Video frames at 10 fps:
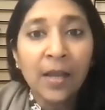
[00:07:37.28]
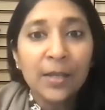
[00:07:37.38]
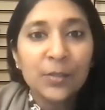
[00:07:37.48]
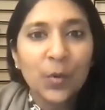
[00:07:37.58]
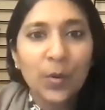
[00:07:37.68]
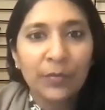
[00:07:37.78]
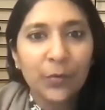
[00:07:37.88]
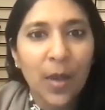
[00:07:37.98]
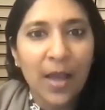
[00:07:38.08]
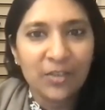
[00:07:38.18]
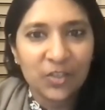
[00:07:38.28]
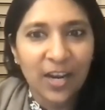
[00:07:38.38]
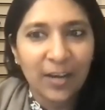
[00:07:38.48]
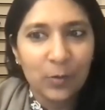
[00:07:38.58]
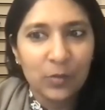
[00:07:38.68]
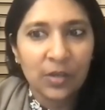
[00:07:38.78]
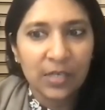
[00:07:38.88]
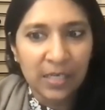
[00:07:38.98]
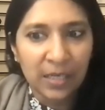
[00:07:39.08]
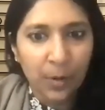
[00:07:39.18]
So if you have a child who's not
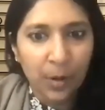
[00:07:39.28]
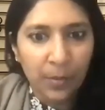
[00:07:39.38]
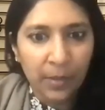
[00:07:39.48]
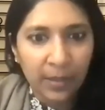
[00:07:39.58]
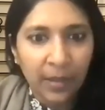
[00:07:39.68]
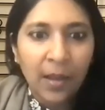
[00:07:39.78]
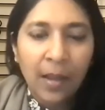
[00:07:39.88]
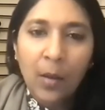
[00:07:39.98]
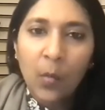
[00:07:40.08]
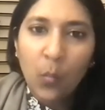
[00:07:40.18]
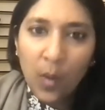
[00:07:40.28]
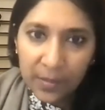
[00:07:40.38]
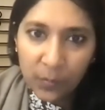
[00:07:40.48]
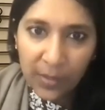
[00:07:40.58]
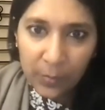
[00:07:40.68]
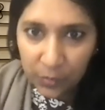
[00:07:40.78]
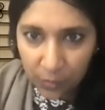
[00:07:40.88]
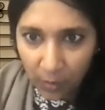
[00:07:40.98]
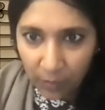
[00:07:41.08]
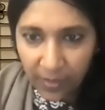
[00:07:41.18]
eating properly, one way to
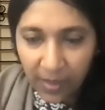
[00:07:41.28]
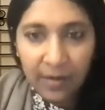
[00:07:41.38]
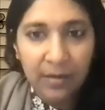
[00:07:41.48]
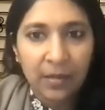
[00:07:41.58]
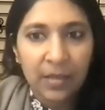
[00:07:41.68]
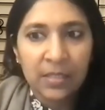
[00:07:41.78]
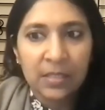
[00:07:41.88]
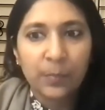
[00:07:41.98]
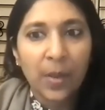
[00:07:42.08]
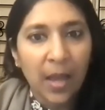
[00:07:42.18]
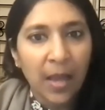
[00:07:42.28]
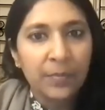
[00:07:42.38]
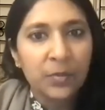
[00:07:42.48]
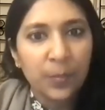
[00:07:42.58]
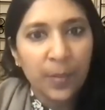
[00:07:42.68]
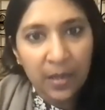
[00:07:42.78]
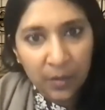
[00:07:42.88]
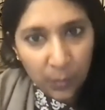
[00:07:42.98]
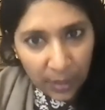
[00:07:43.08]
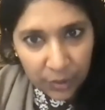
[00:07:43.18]
solve that is perhaps to make a
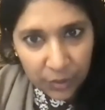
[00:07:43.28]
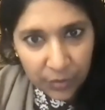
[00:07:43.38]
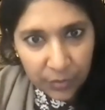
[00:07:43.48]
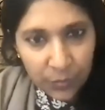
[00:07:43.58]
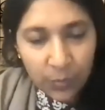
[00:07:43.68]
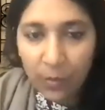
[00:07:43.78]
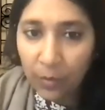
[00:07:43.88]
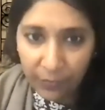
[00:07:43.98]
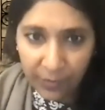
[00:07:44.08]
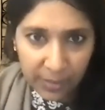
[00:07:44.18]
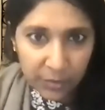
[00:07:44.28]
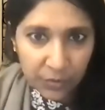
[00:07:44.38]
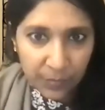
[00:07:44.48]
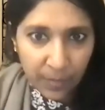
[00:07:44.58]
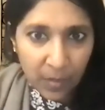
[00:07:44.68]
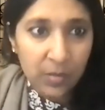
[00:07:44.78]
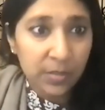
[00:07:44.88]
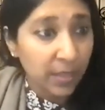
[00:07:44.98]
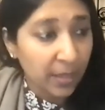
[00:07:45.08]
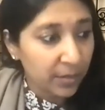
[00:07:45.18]
donation to an orphanage because
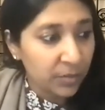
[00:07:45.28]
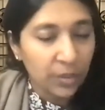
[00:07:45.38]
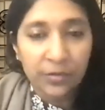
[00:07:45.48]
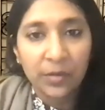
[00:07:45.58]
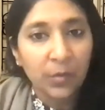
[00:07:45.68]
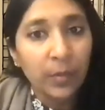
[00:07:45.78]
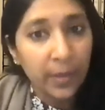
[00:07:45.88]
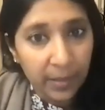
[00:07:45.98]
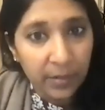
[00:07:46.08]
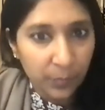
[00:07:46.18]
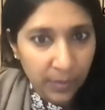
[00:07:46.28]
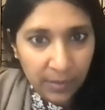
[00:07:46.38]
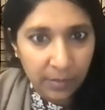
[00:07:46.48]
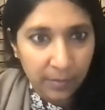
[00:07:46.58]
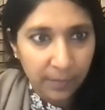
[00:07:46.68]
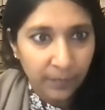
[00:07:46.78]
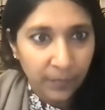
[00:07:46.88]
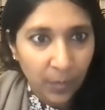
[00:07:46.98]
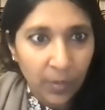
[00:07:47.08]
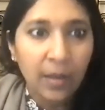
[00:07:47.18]
their children don't get to eat.
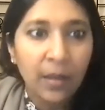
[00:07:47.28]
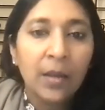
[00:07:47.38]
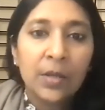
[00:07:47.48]
Okay.